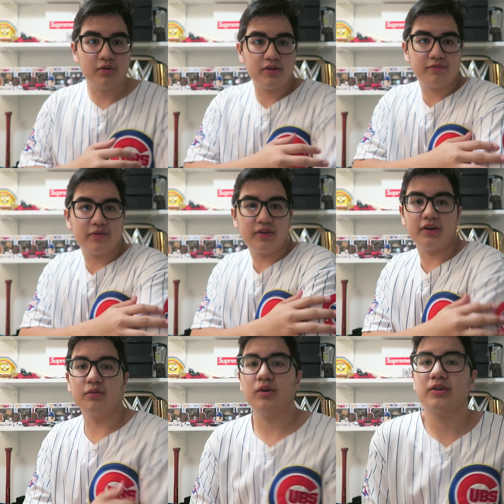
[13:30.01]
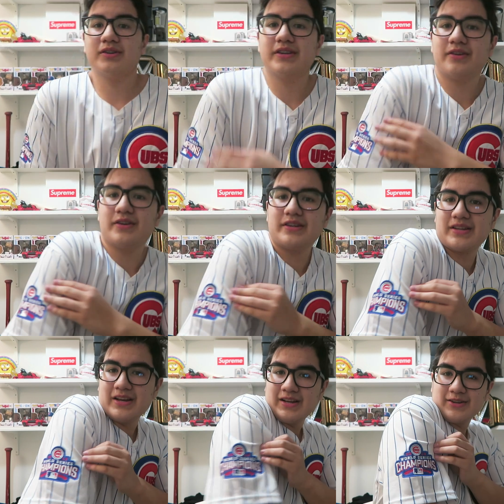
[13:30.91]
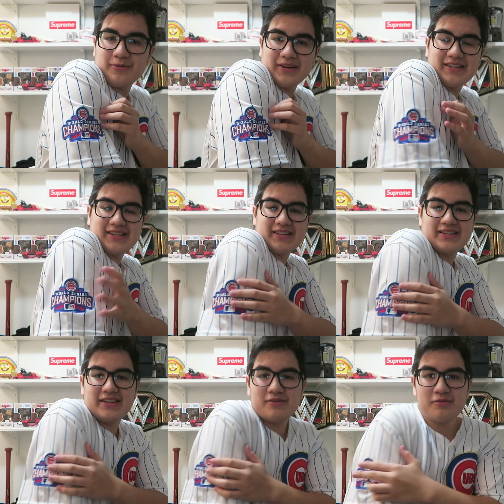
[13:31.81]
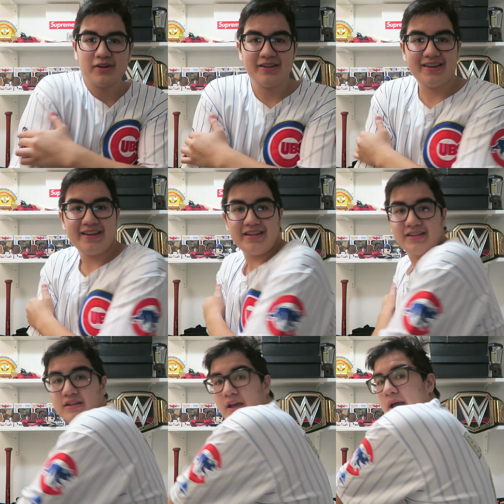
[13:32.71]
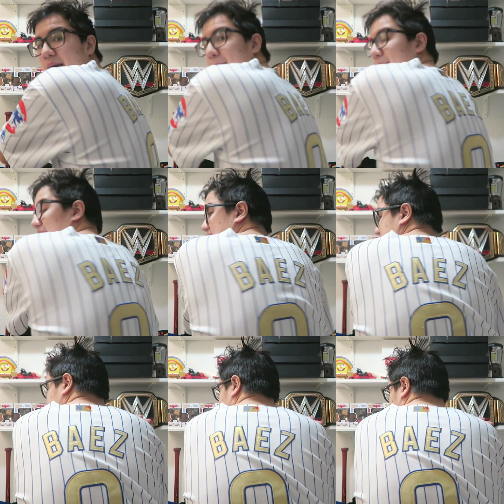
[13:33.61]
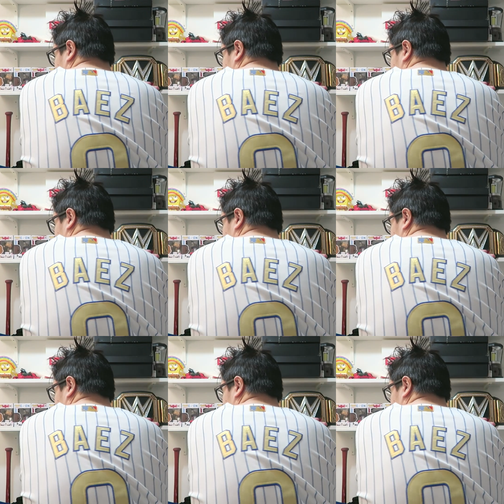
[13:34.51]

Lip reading: one for the World Series 2016 one. It is Baez on the